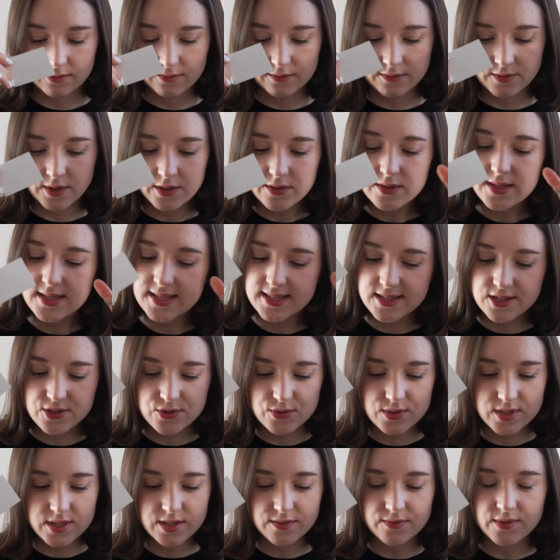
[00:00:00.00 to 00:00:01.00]
Very
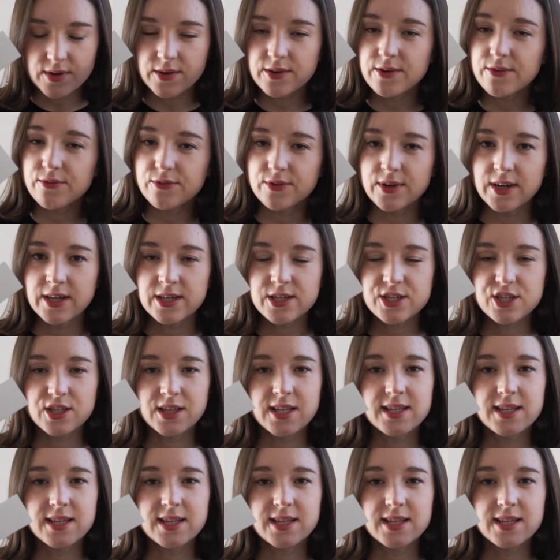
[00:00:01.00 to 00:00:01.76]
citrusy, very fresh.